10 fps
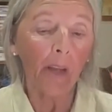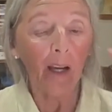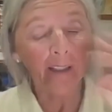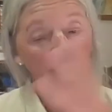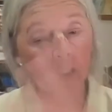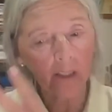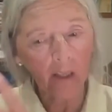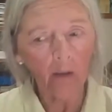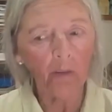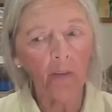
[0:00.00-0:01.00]
I
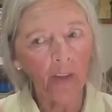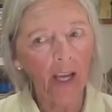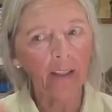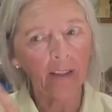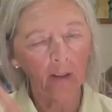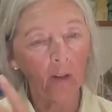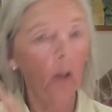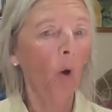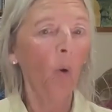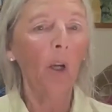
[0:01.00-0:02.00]
discovered that
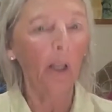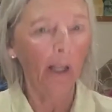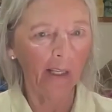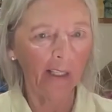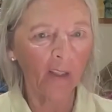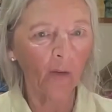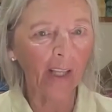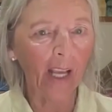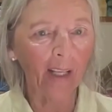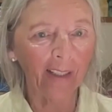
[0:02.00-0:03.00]
localized
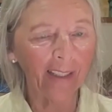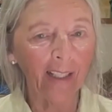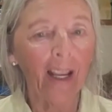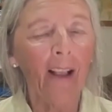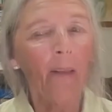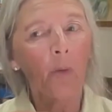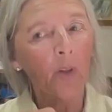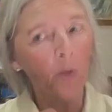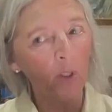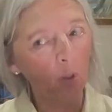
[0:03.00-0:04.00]
reality,
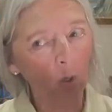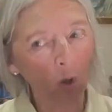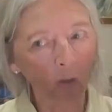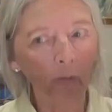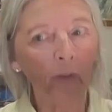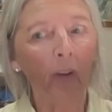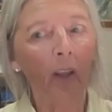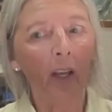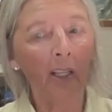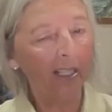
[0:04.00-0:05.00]
which was not,
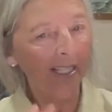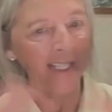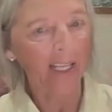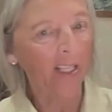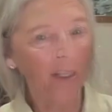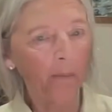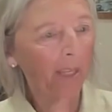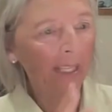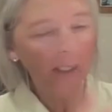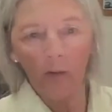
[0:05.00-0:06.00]
as I say, some
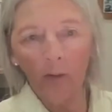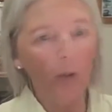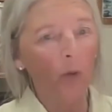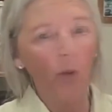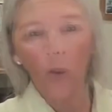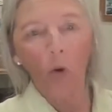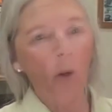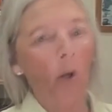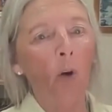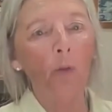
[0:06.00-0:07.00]
individuals
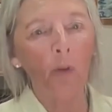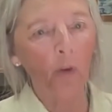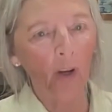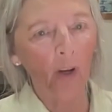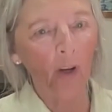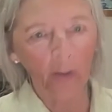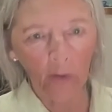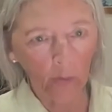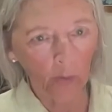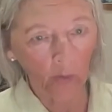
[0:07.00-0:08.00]
going off and trying
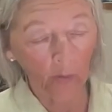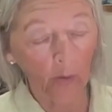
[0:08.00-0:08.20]
to do it on